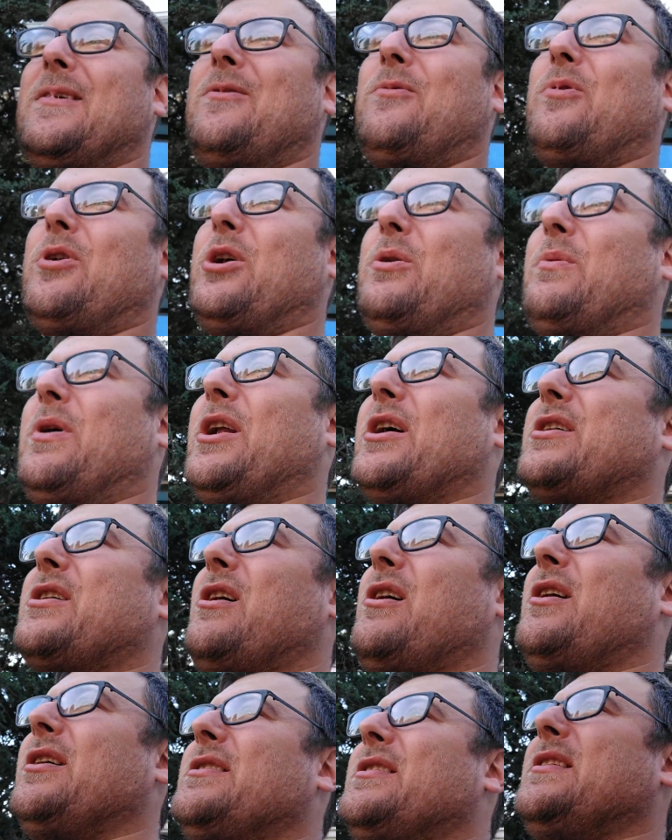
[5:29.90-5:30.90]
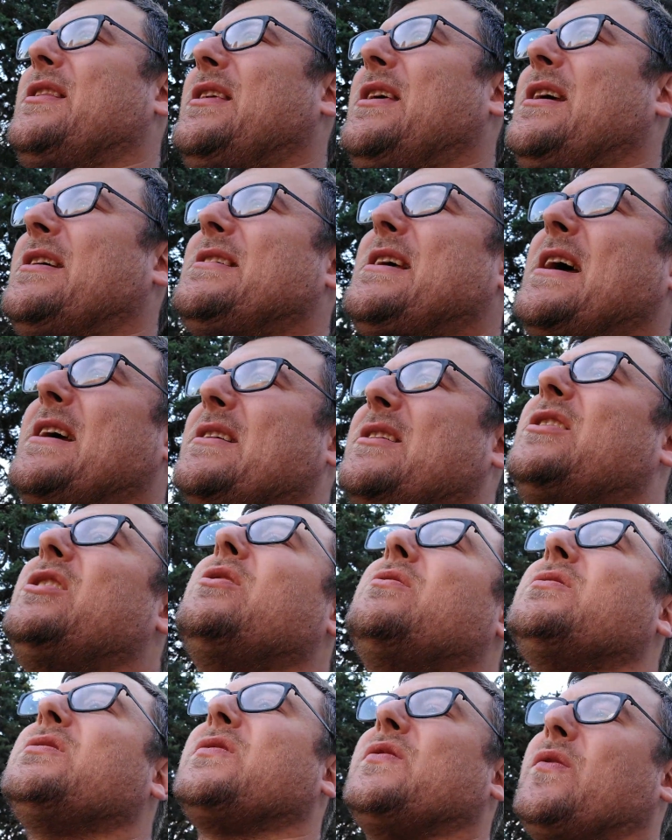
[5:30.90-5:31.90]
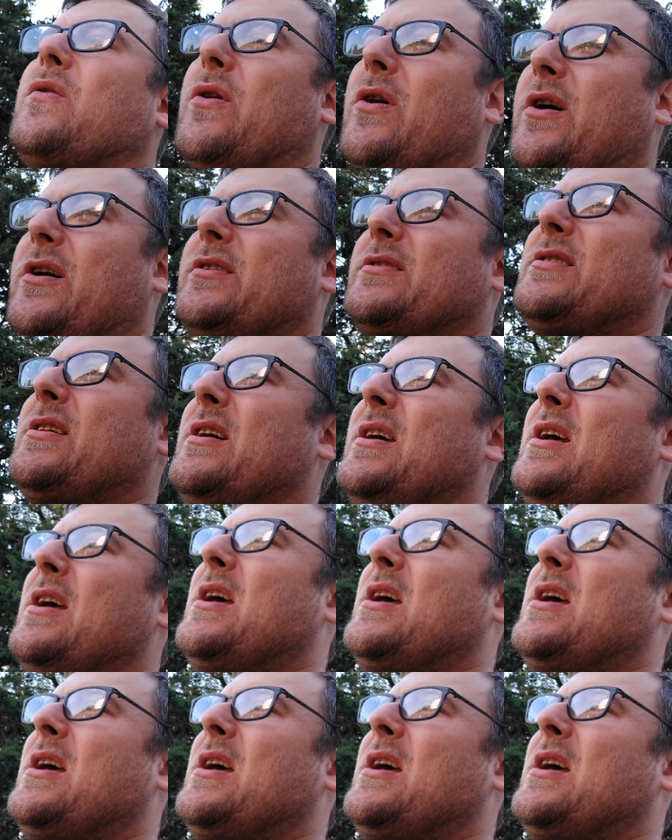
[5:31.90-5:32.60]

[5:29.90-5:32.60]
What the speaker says: what do you want to call it? The exact use for it.